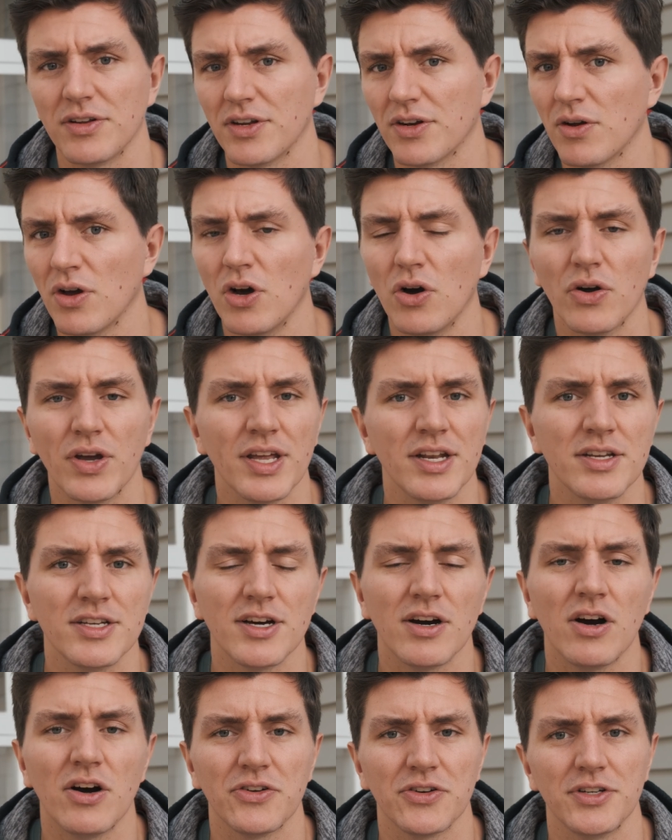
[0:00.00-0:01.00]
you know, hook
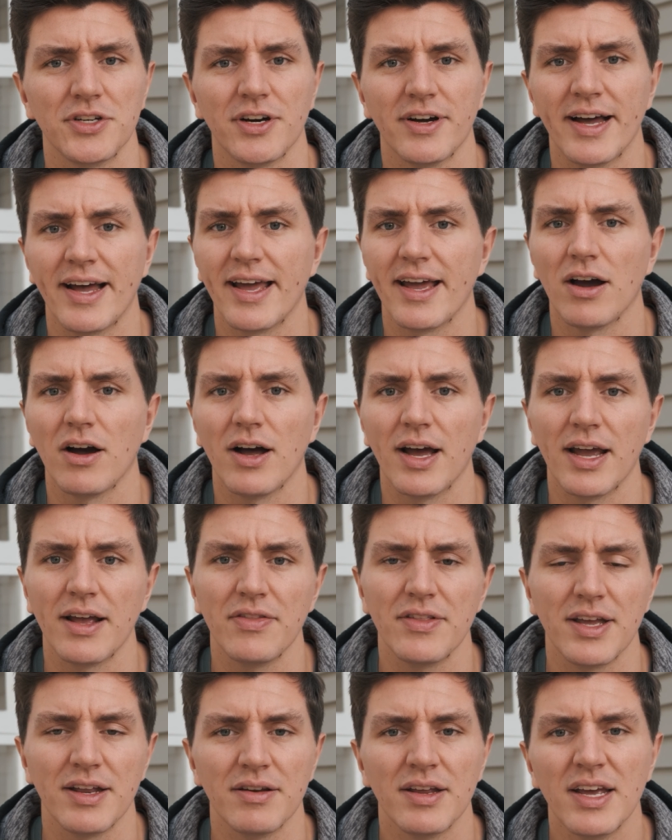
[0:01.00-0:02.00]
into Otter.ai,
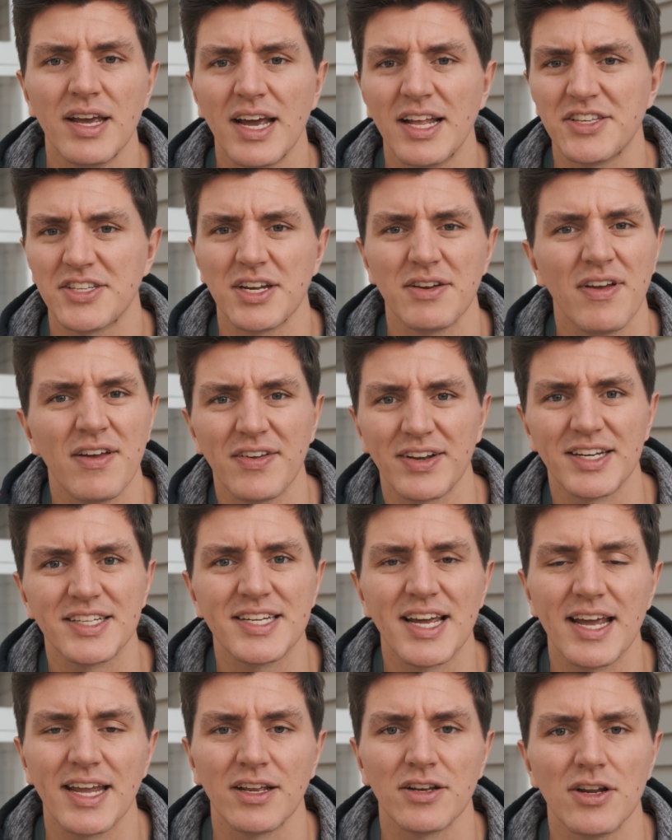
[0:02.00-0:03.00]
and then instead of having to
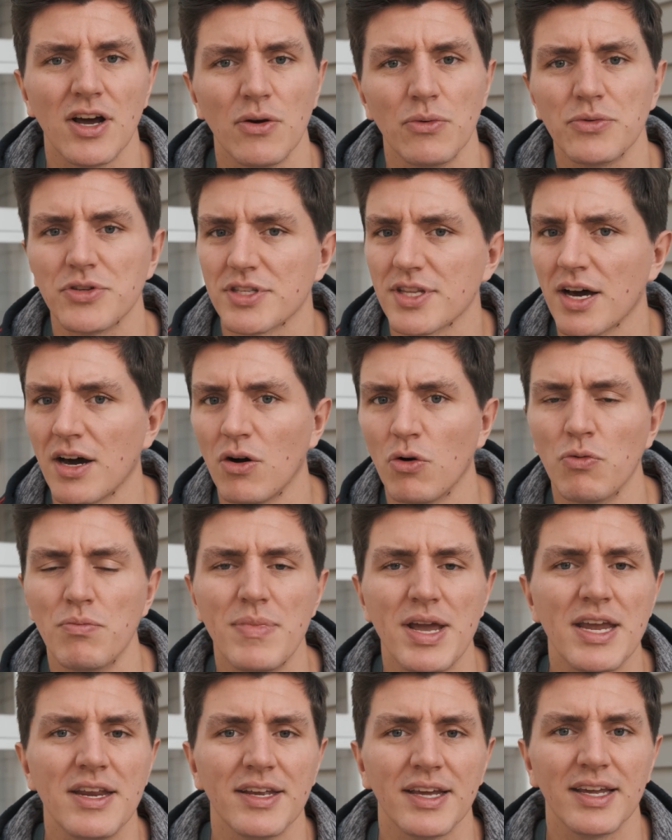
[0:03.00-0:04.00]
take notes, the whole
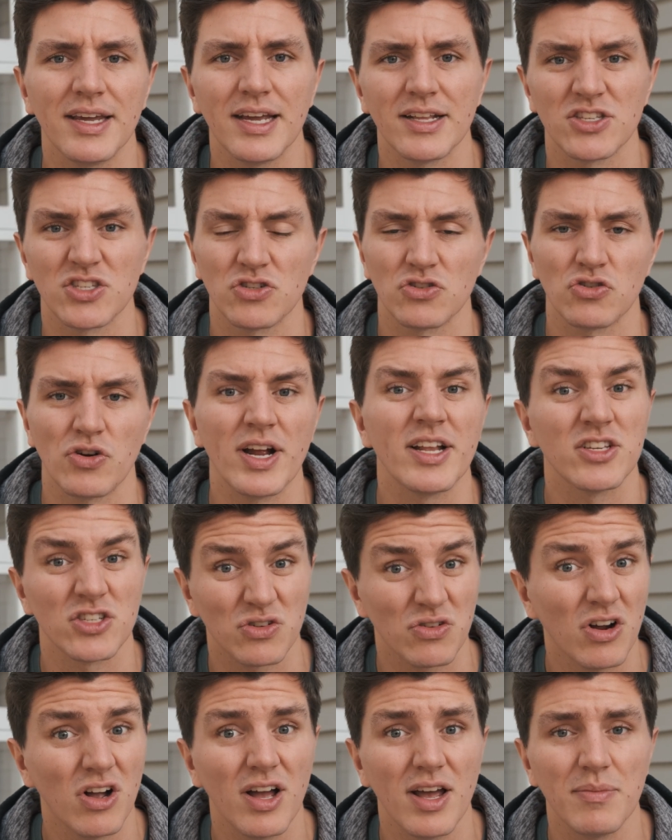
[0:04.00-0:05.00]
meeting gets
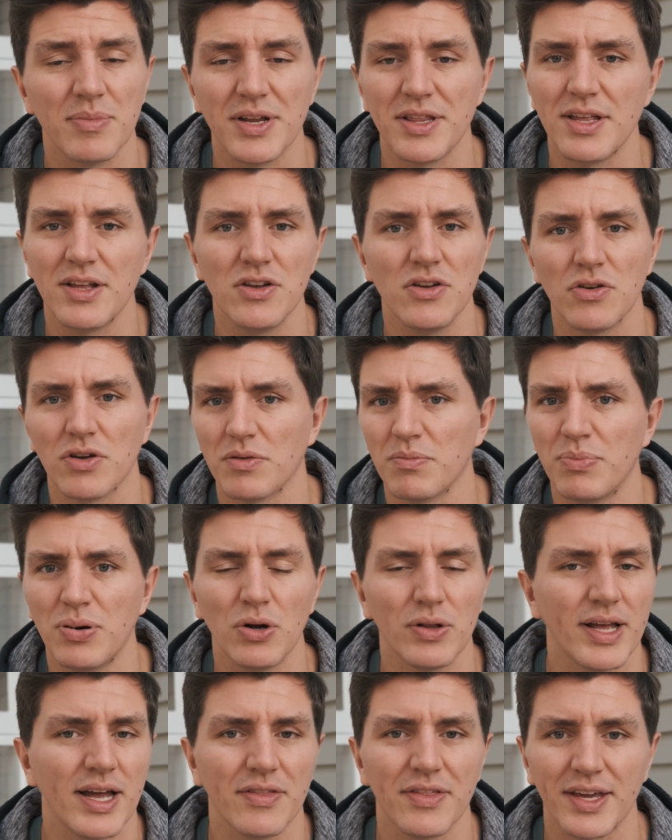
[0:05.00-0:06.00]
transcribed, and then you can
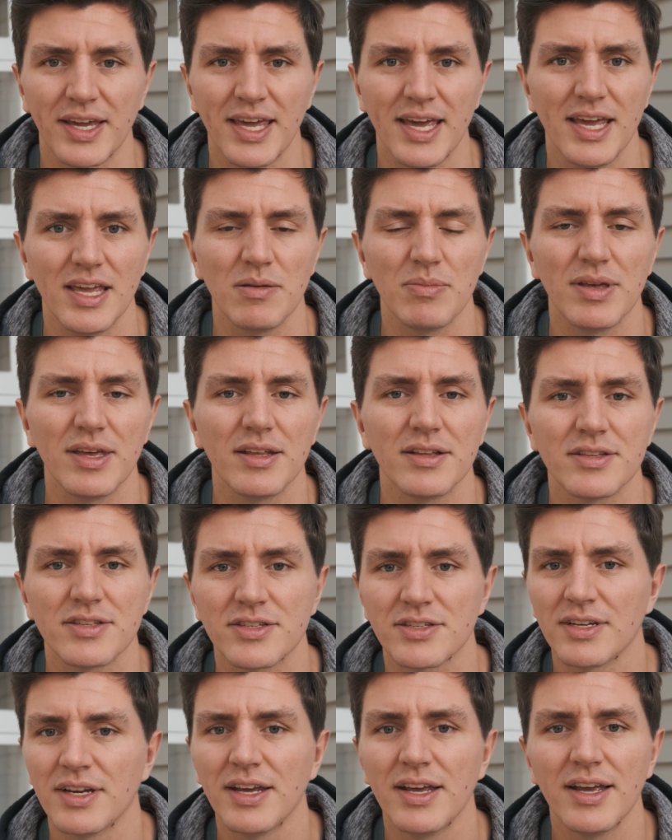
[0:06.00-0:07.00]
pull out the key
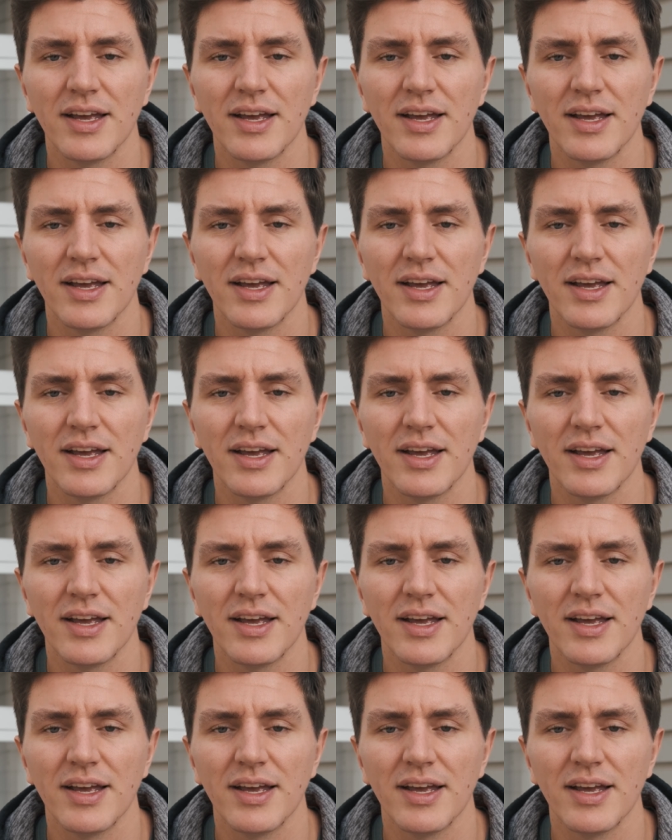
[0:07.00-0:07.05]
bits.